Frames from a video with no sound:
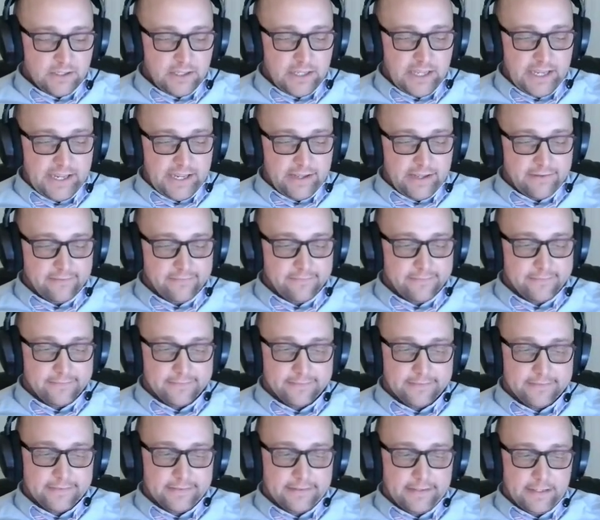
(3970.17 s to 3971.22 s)
And
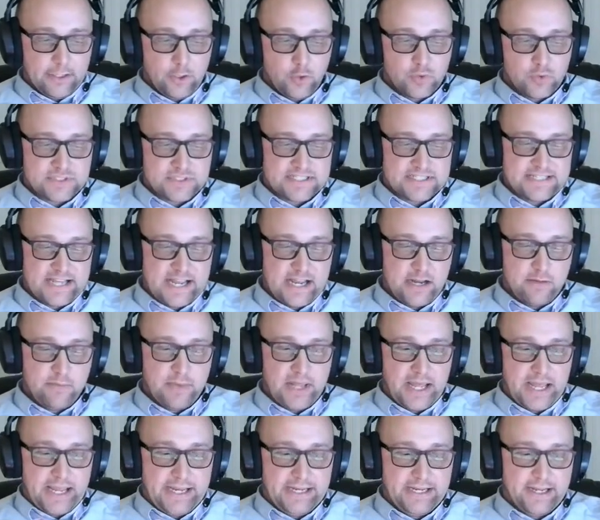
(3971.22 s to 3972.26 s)
it was a time
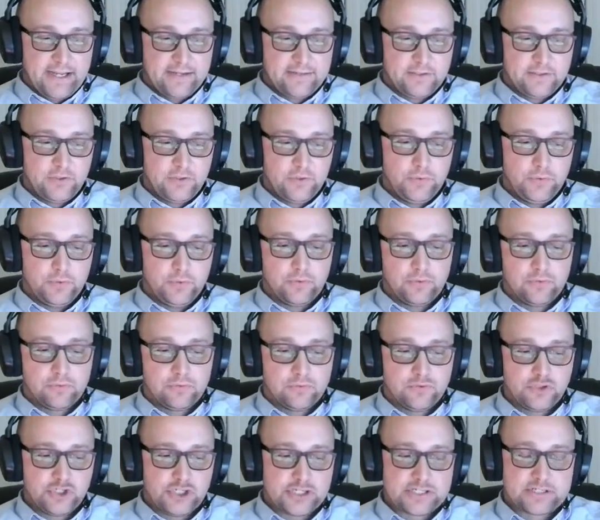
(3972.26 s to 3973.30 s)
that I got to
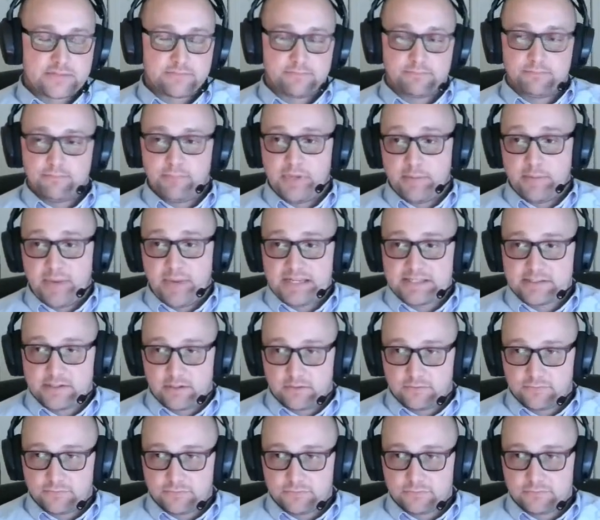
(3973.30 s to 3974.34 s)
just be
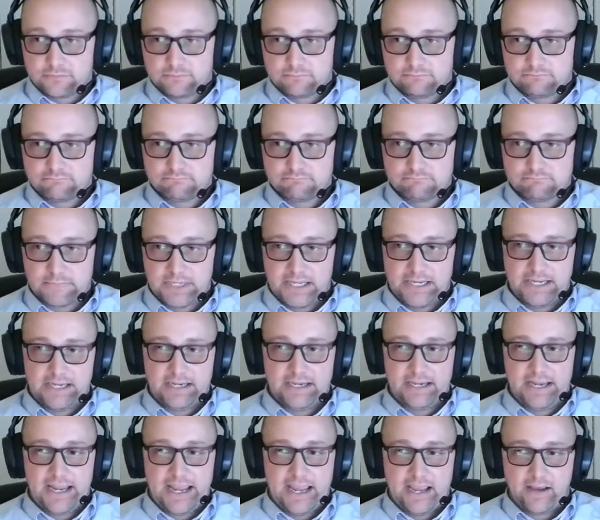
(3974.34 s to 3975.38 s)
myself. I
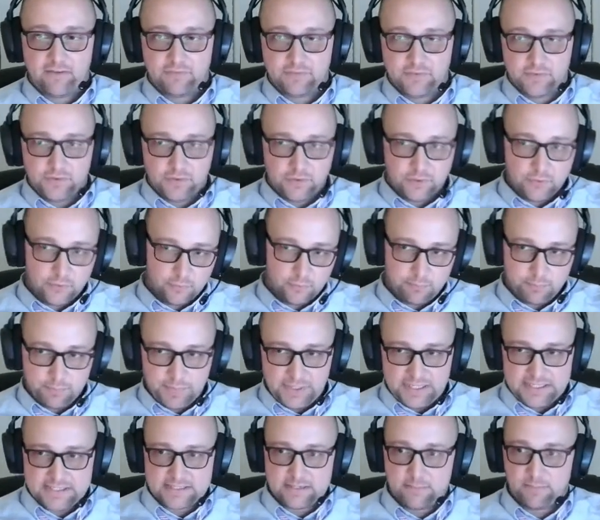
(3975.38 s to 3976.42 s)
didn't have to
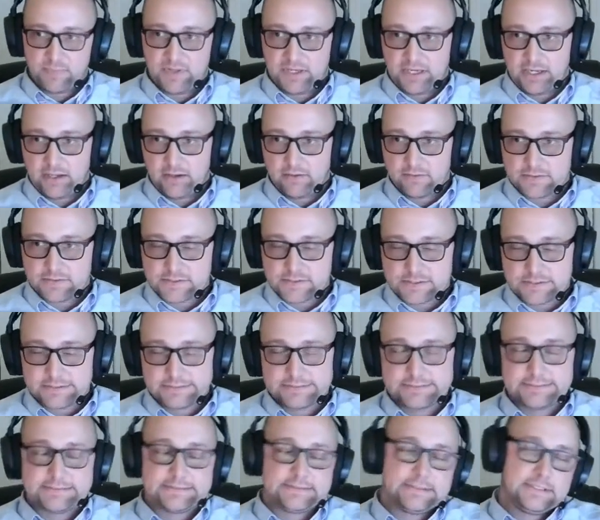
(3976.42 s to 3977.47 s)
be something else.
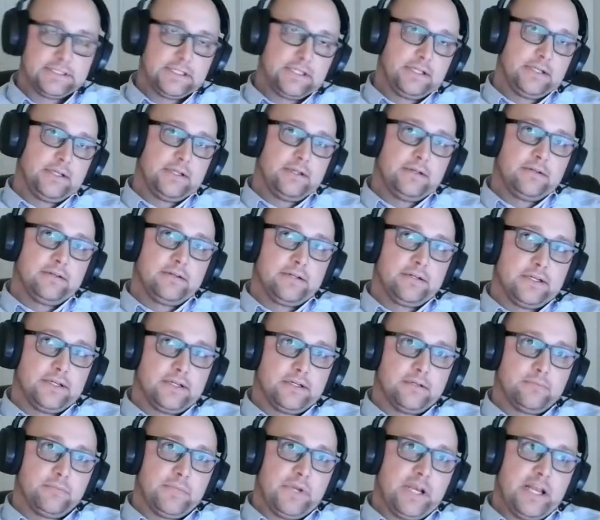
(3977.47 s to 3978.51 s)

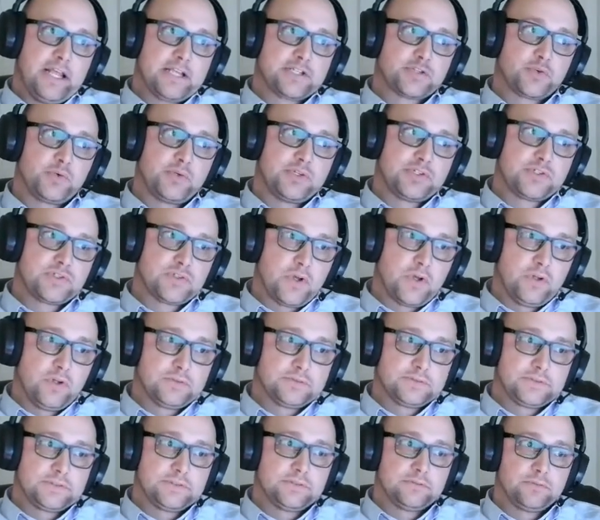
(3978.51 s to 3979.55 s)
And as a
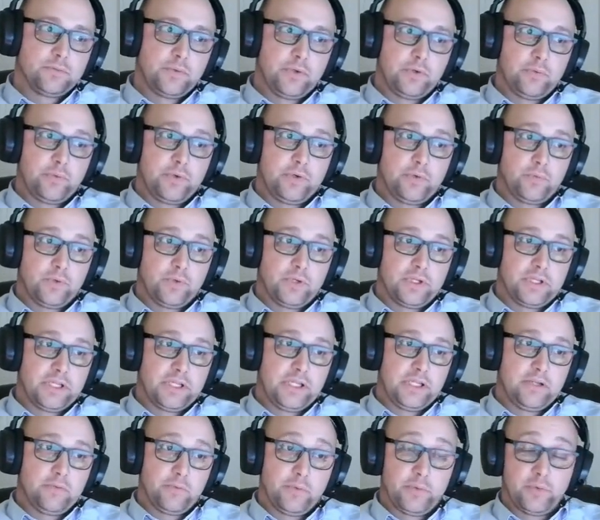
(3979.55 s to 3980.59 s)
result, we
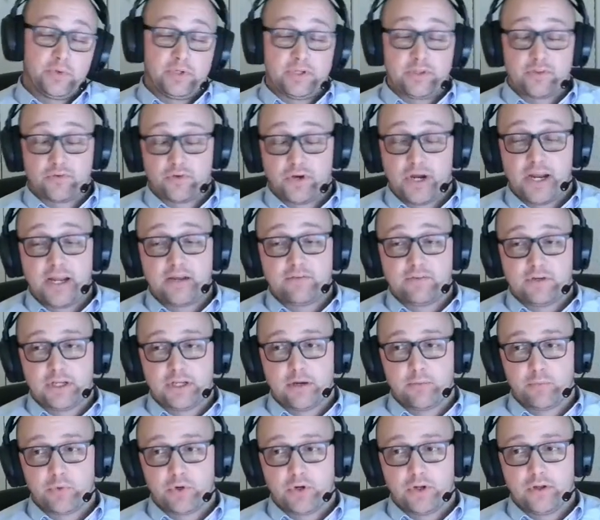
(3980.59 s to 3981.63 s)
really thrived in
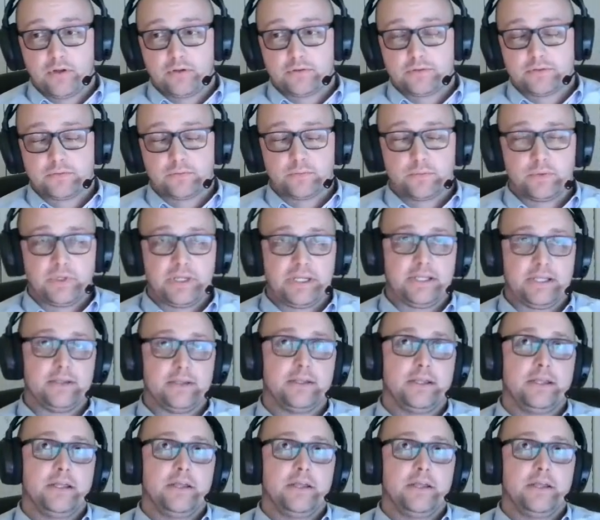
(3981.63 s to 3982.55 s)
Cumbernauld. We